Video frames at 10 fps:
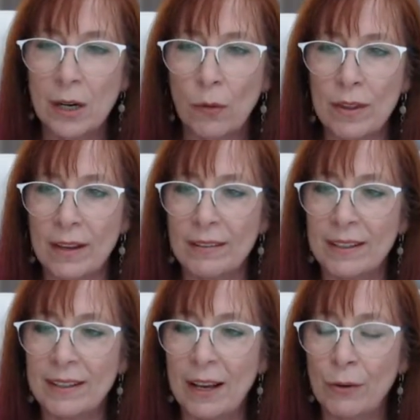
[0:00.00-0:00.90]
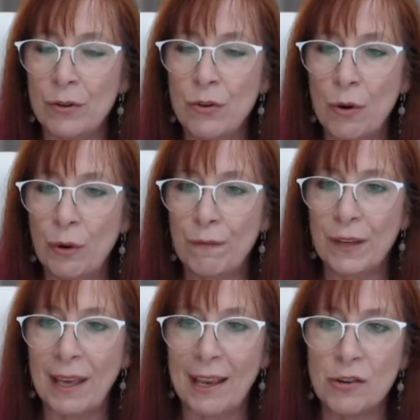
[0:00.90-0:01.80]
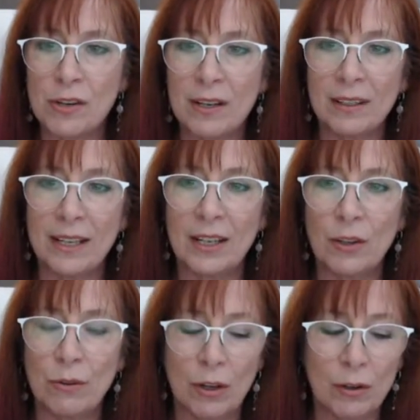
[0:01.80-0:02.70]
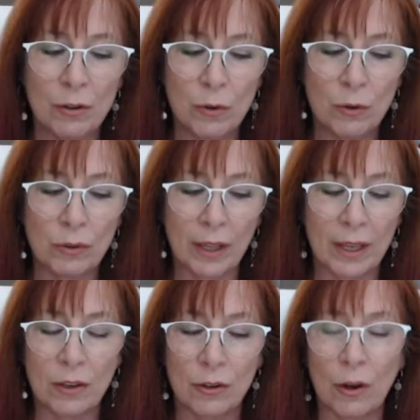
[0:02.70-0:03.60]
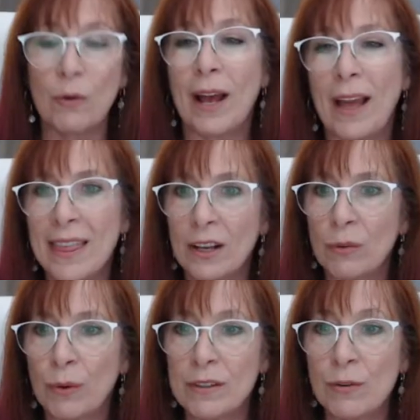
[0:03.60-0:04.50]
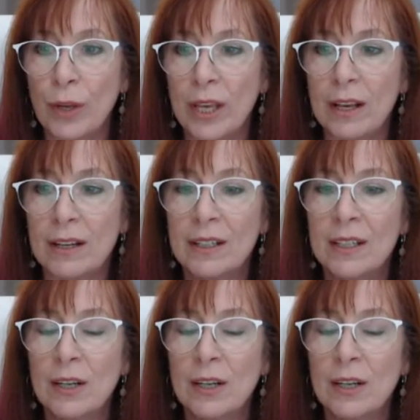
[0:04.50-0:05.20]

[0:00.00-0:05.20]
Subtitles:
where they send out a notification and letting you know, like I think it's once a week